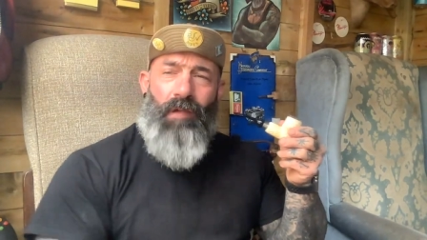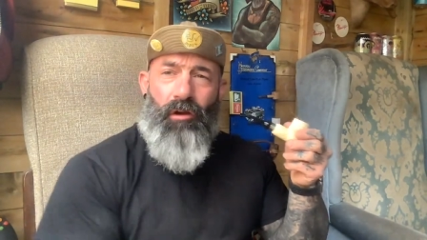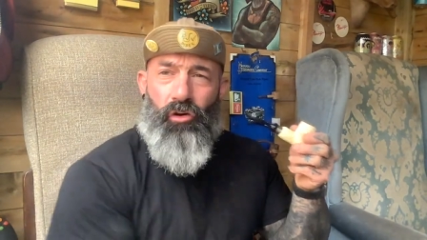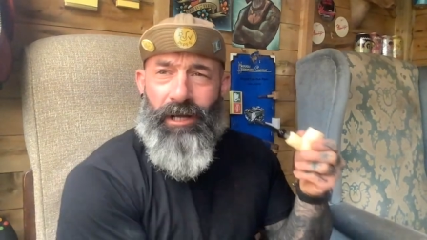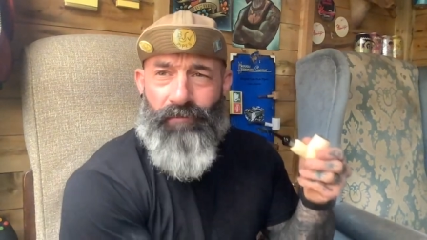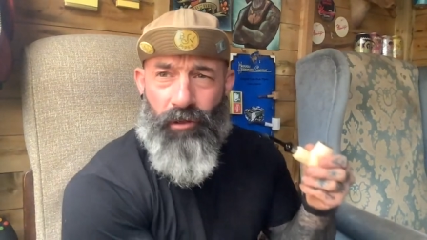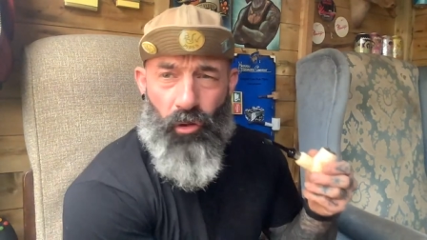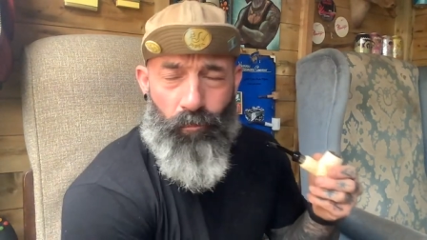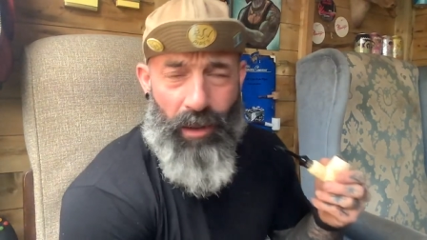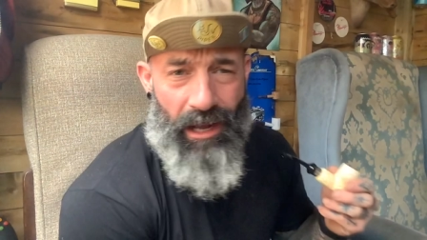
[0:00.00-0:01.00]
Good
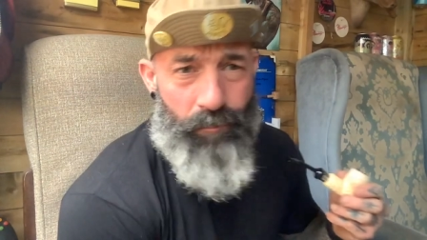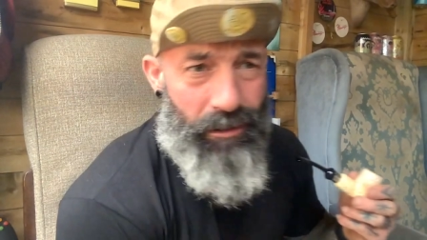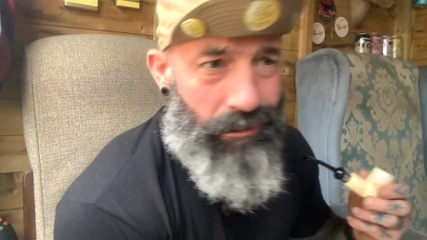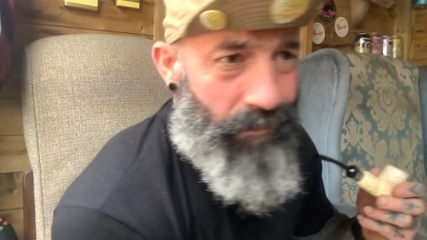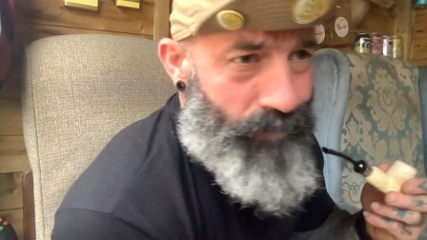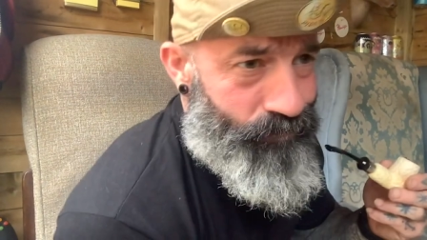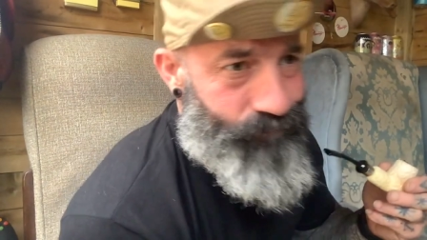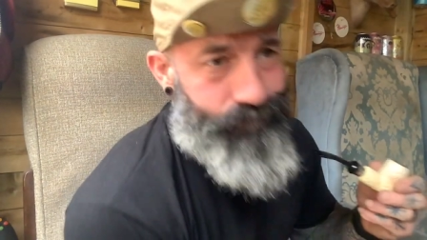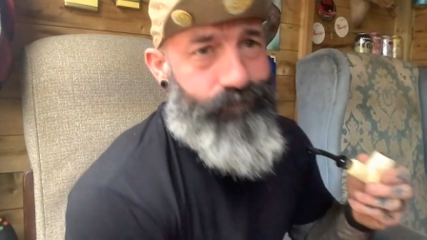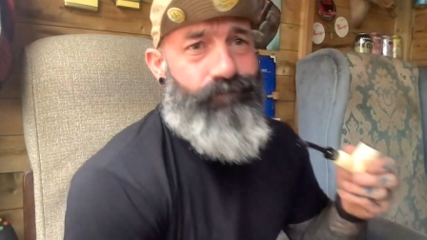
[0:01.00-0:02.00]
afternoon, Pipers.
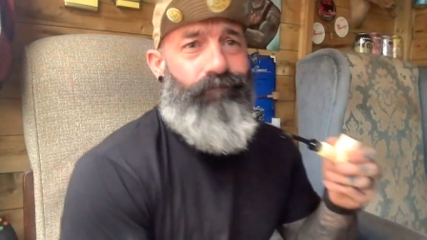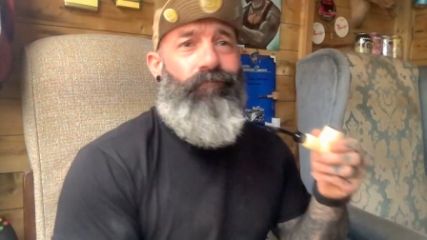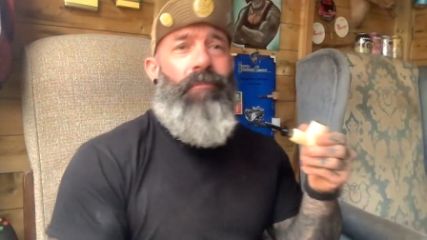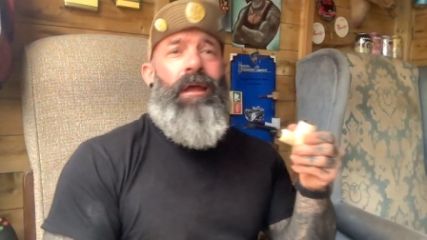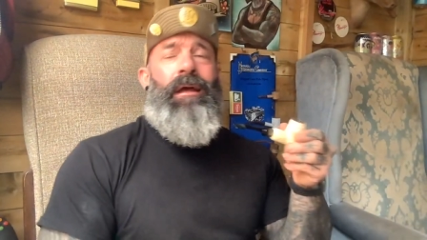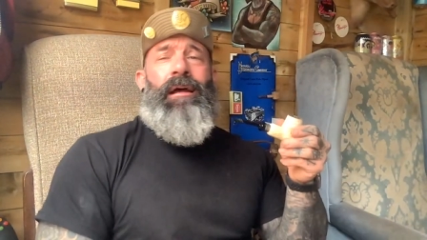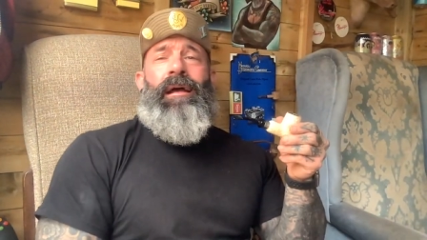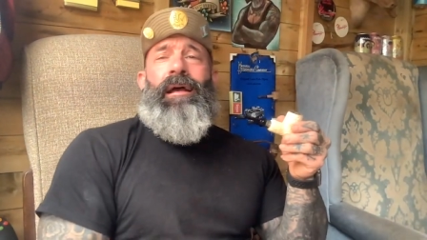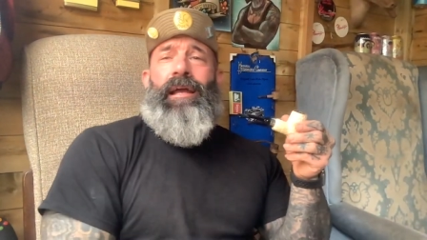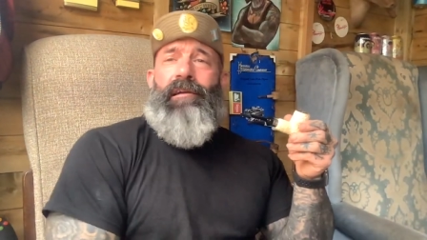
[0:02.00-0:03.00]

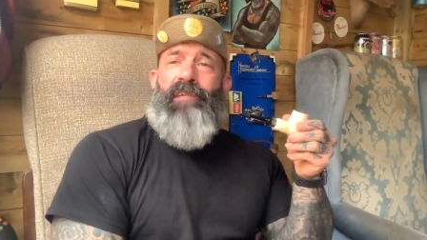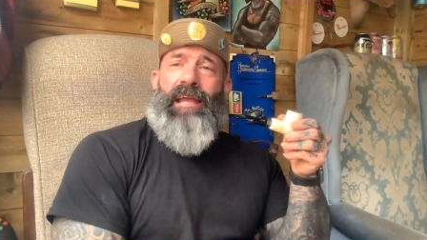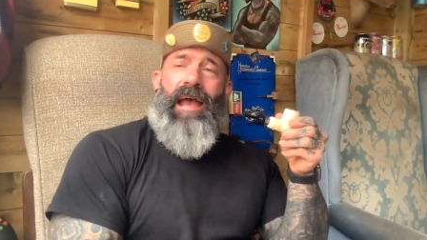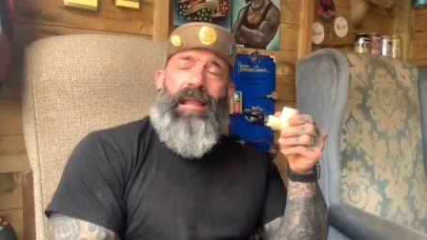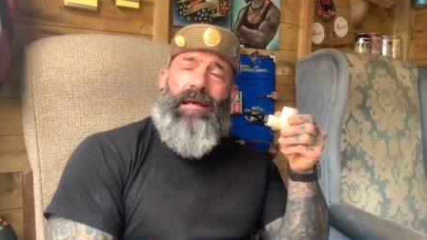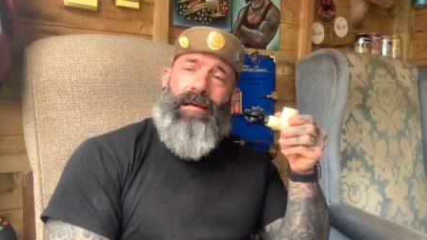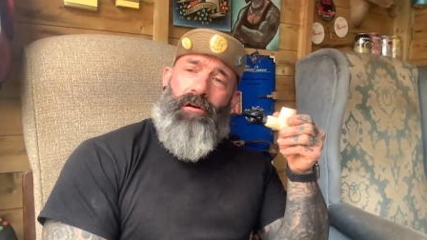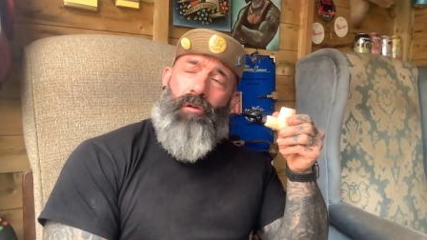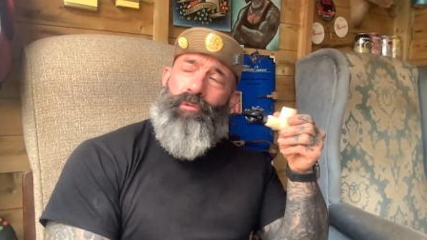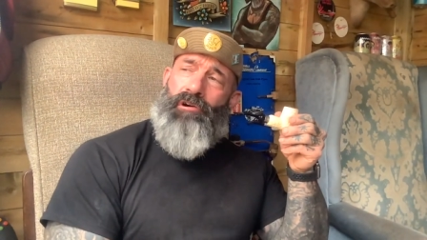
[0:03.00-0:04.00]
Here again.
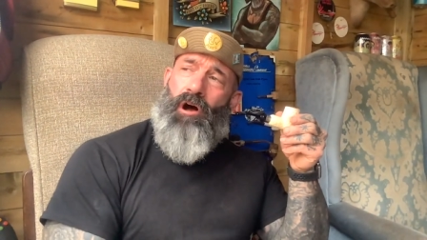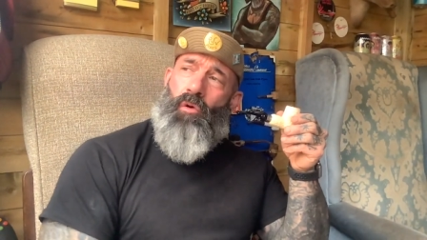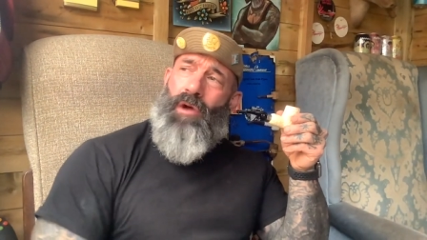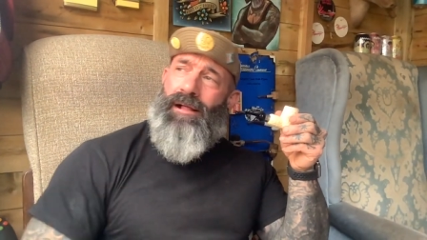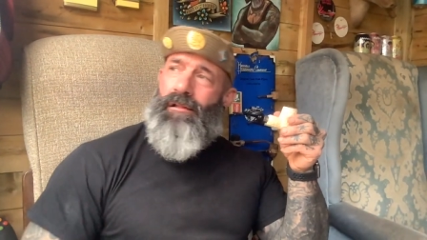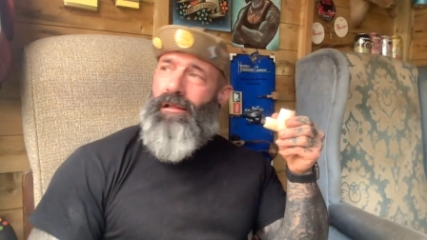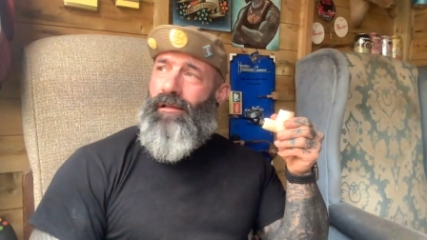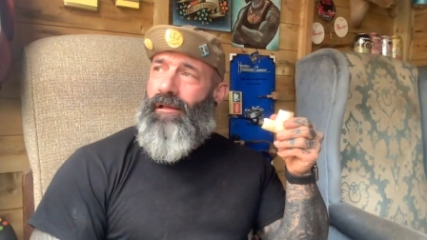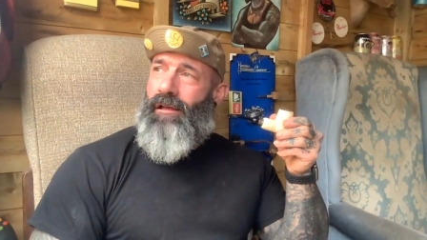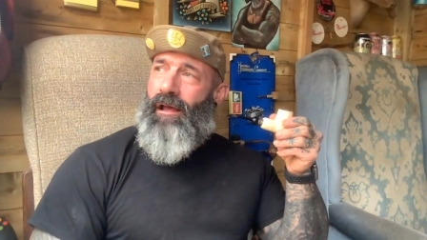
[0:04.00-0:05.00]
Hope you're all well.
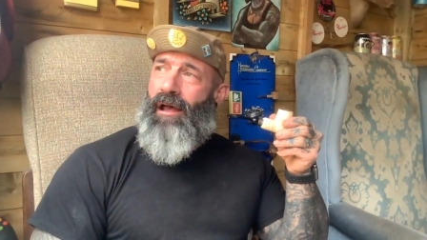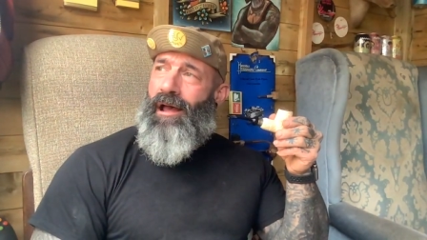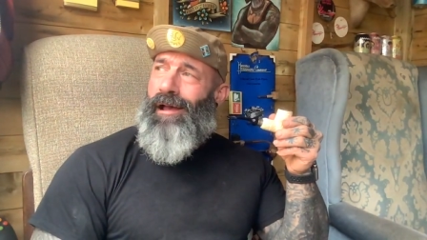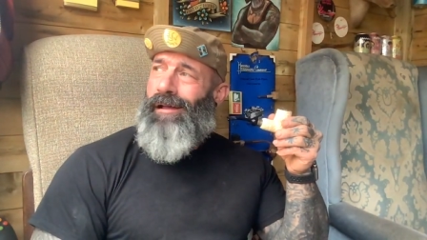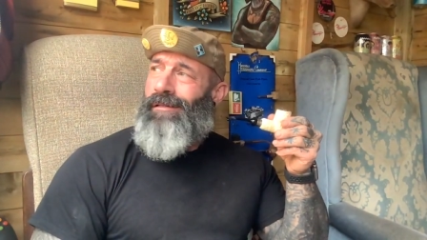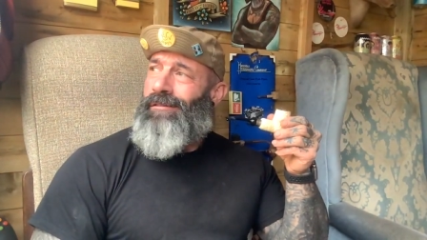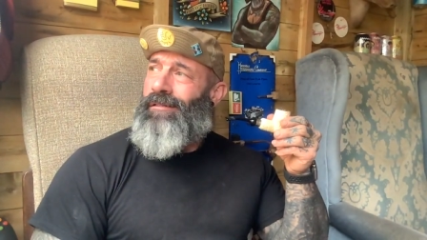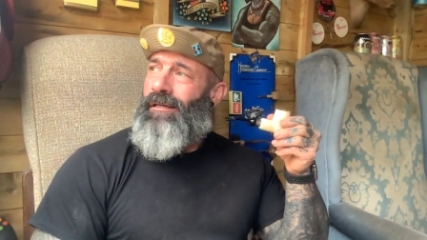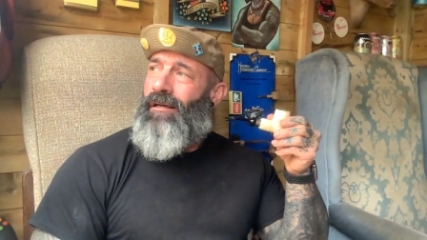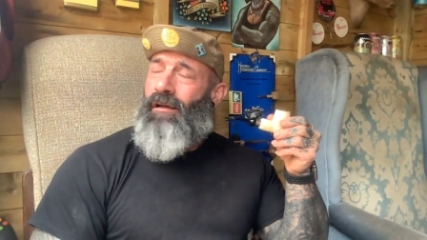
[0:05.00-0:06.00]
Uh,
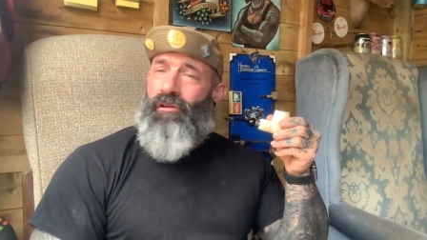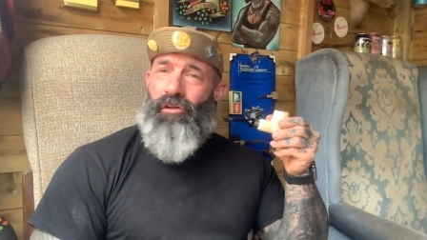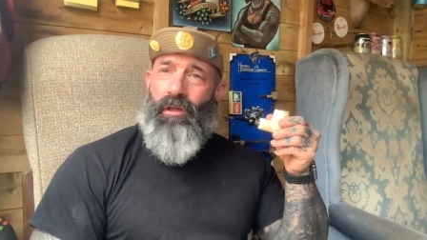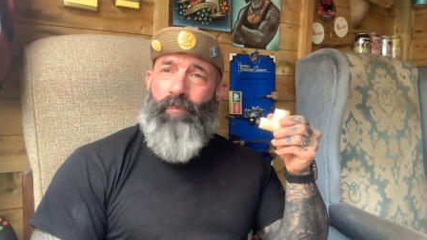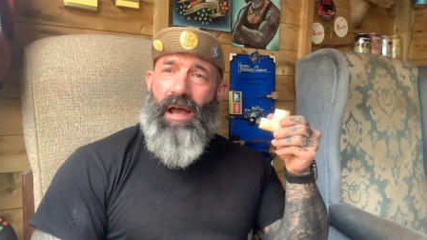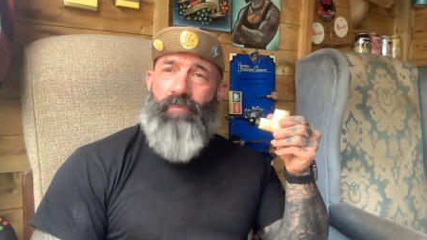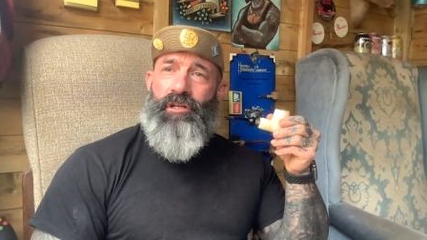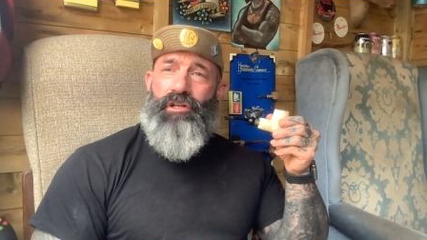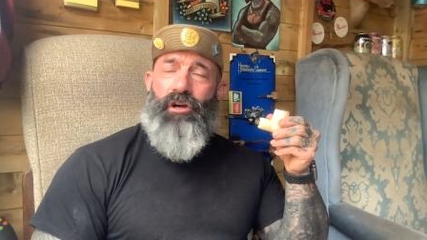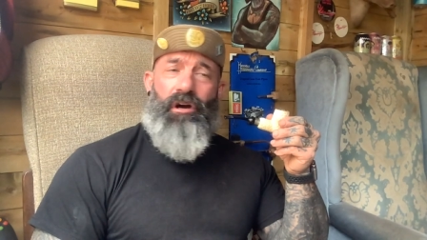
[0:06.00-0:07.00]
another pipe
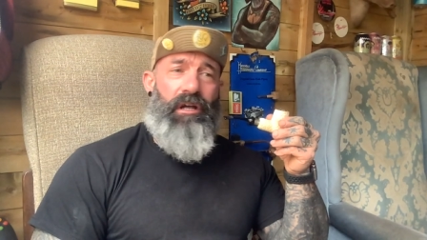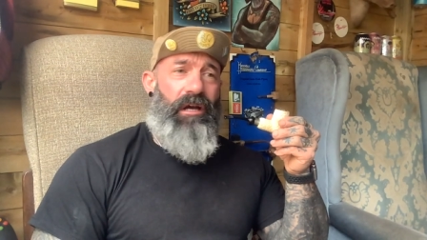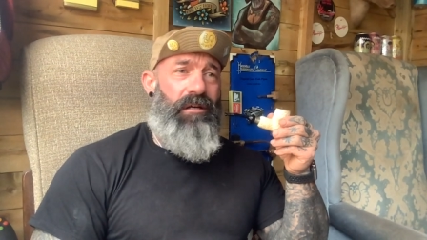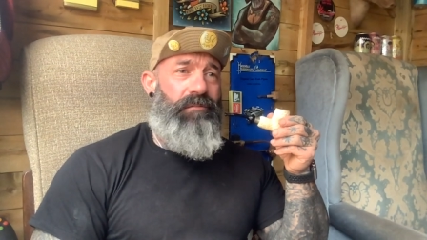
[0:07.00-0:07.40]
to show you.